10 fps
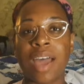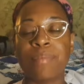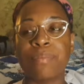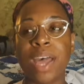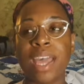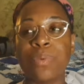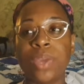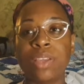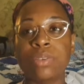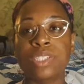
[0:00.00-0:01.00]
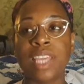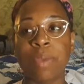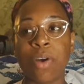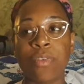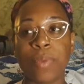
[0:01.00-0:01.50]
my wheel just
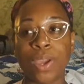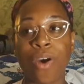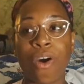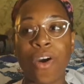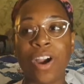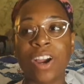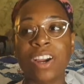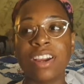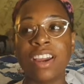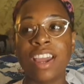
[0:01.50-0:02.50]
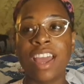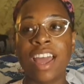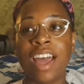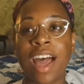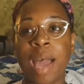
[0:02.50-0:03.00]
came off my car.
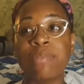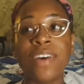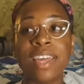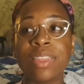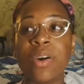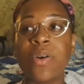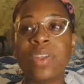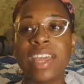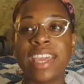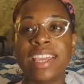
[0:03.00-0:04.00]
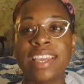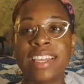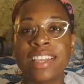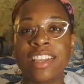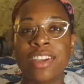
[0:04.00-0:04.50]
I'm fine though, like
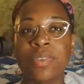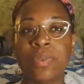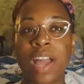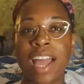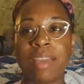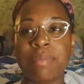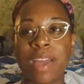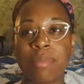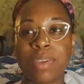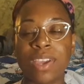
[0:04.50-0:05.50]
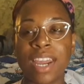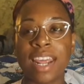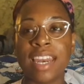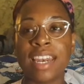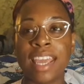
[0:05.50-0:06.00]
I'm good.
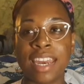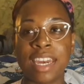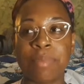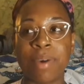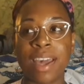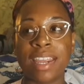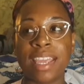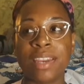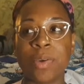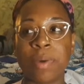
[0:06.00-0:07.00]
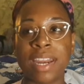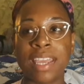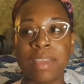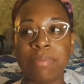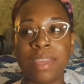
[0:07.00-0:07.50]
I didn't hit anybody. Nobody
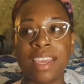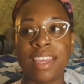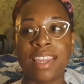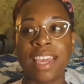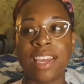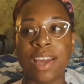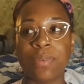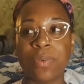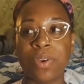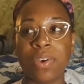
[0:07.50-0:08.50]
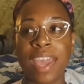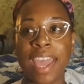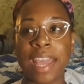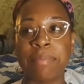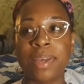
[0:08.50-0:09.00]
hit me. Like we're
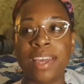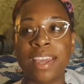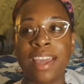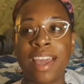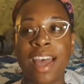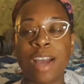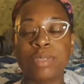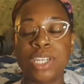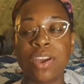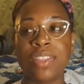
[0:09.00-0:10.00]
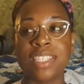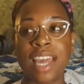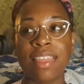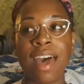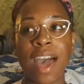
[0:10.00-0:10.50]
okay. But I'm sitting on the side
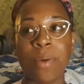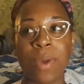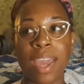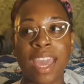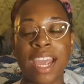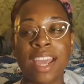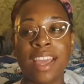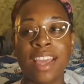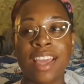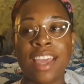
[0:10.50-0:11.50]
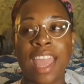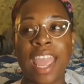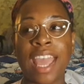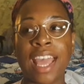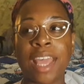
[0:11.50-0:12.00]
of the highway,
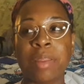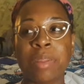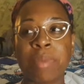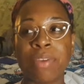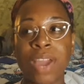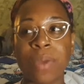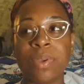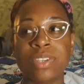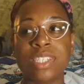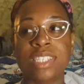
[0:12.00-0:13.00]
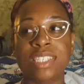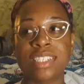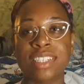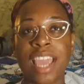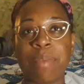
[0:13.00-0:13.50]
and my right wheel just
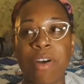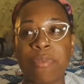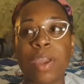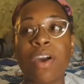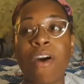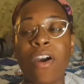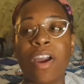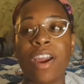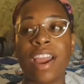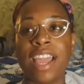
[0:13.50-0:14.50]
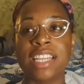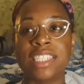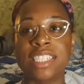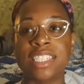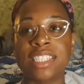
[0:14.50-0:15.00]
came off my car. And
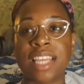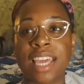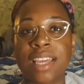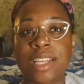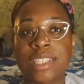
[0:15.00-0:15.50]
she's just like,